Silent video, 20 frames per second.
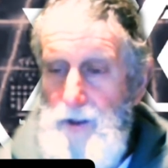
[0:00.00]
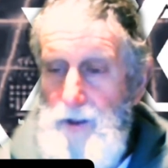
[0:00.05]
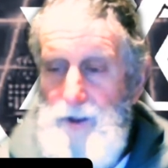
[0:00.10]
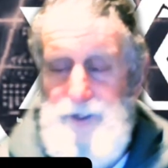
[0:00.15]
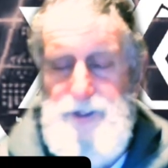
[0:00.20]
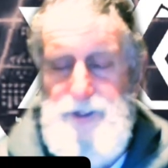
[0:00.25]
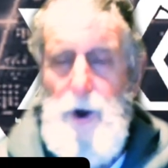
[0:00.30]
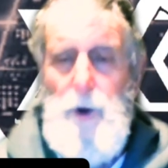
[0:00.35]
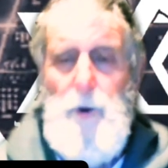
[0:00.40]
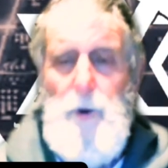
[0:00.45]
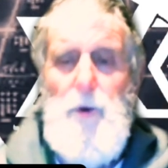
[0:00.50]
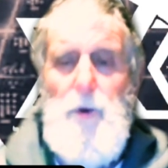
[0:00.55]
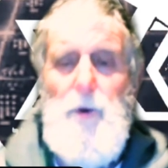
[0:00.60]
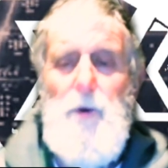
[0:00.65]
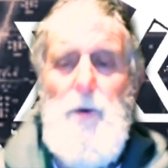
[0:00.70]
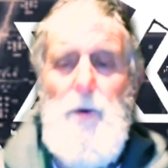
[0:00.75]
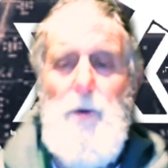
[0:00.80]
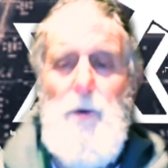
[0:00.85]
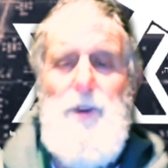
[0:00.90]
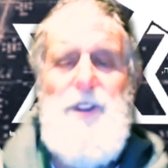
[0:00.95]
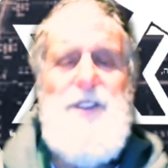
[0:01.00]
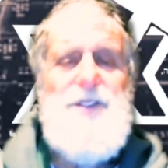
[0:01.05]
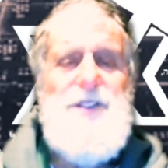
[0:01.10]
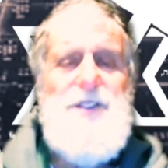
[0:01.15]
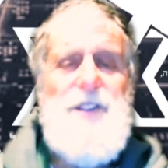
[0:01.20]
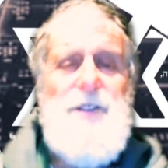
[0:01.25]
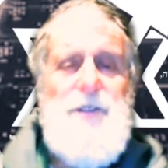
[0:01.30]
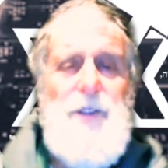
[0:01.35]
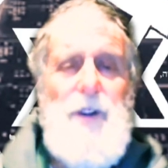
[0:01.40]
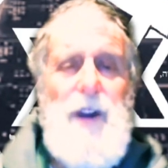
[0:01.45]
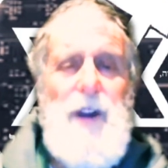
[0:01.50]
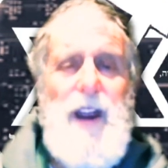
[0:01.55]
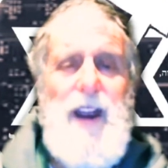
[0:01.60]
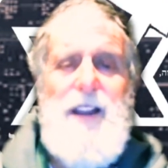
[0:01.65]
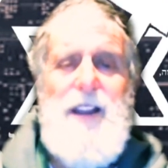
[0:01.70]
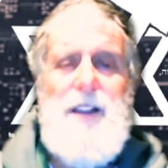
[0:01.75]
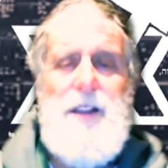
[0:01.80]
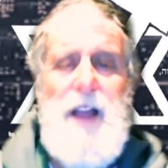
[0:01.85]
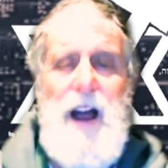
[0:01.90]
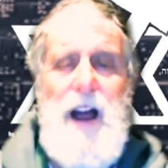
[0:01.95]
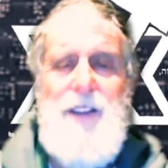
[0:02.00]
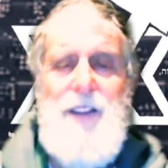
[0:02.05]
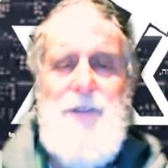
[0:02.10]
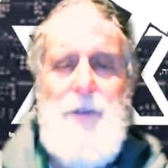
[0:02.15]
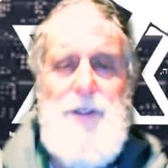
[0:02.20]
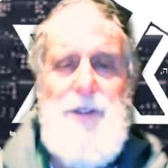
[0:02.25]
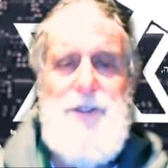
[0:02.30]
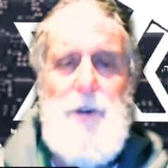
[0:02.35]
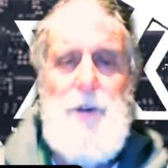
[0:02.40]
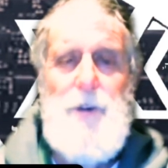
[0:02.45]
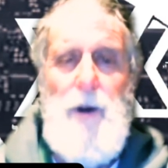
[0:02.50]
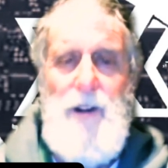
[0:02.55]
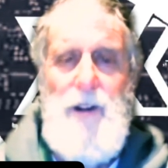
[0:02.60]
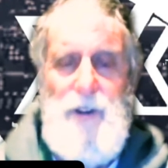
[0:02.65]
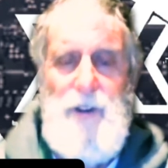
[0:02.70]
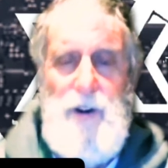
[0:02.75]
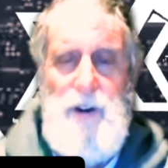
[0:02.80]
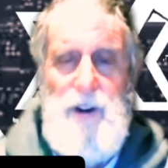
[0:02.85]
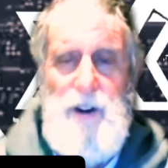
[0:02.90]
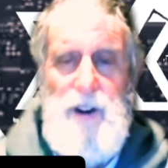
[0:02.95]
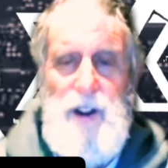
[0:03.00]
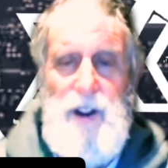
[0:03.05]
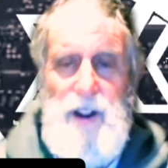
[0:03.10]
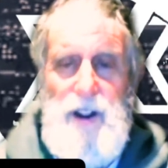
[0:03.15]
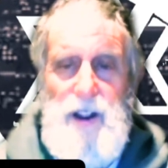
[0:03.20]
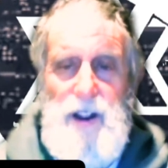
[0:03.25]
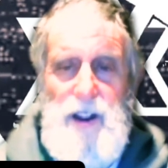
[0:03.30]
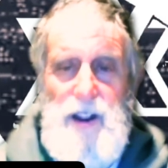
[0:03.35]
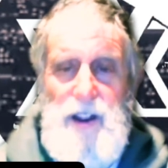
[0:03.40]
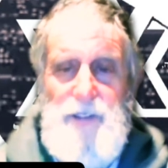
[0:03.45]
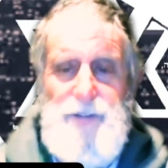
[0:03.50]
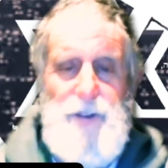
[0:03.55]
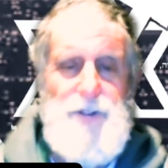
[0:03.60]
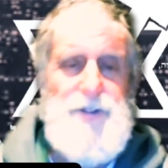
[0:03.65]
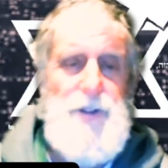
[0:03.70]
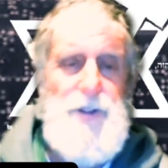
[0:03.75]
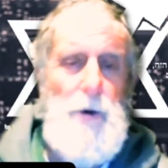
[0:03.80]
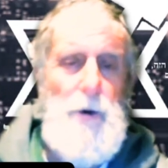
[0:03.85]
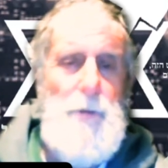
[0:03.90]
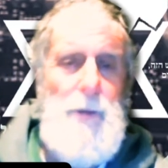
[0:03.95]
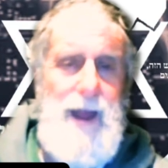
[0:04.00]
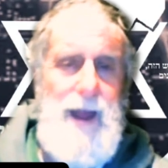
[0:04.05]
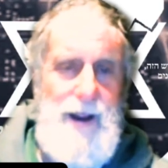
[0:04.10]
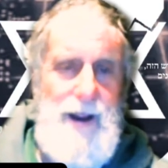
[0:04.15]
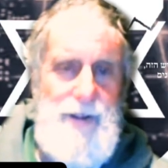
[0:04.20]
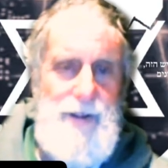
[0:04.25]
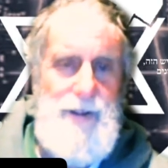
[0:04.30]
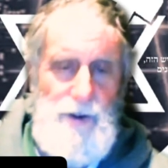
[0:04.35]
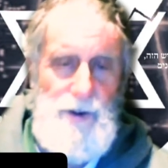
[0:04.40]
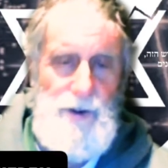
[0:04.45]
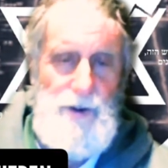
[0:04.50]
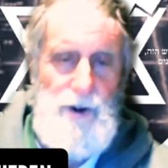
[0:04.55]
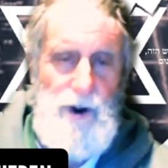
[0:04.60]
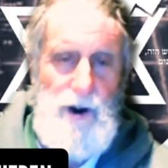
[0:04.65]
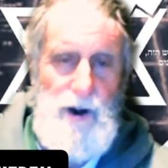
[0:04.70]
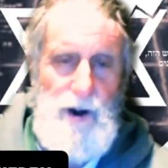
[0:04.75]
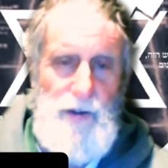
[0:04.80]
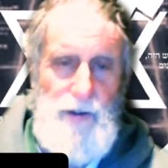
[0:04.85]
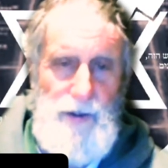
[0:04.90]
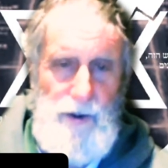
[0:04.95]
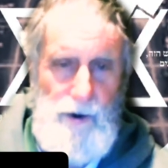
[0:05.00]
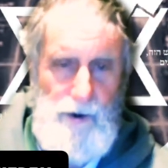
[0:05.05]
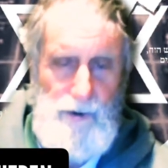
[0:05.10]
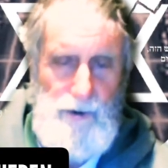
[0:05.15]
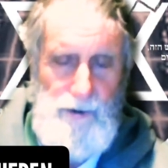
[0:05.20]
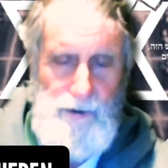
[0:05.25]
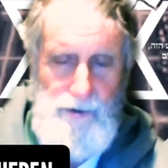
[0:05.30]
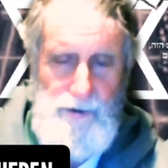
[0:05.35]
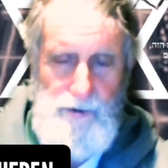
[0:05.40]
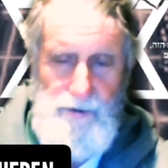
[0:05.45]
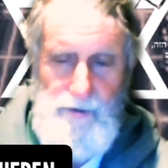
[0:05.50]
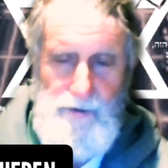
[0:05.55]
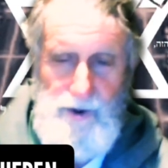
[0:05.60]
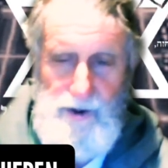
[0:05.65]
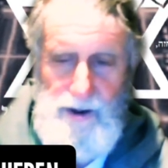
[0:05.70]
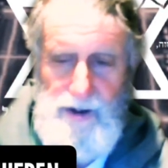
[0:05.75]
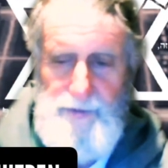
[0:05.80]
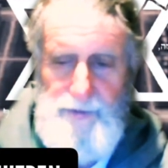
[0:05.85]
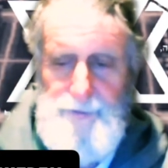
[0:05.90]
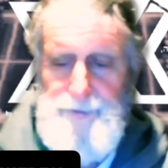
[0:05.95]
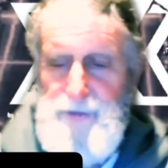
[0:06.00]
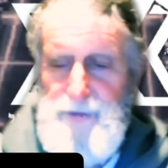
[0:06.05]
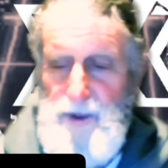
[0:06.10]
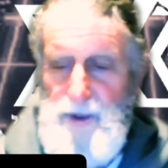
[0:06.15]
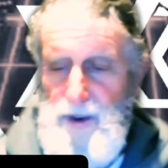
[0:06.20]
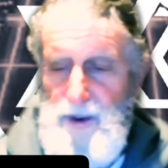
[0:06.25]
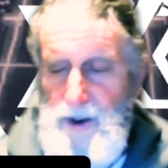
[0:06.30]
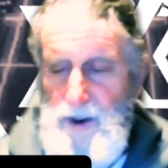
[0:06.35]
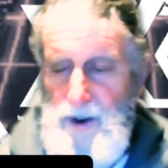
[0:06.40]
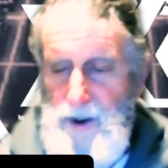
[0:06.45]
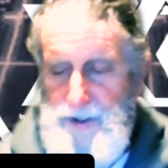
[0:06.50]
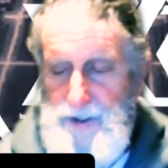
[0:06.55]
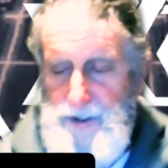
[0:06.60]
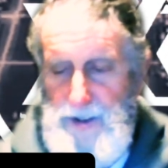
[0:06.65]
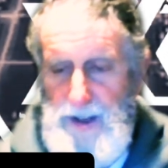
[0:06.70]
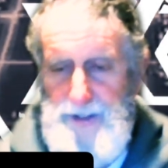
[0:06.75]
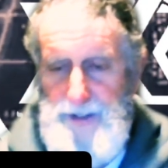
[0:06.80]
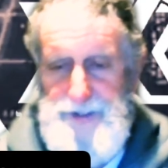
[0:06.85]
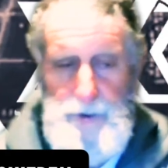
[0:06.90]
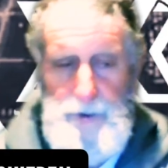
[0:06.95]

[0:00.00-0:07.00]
there's no reason for any life whatsoever if there's no man on the earth. Okay, so that's the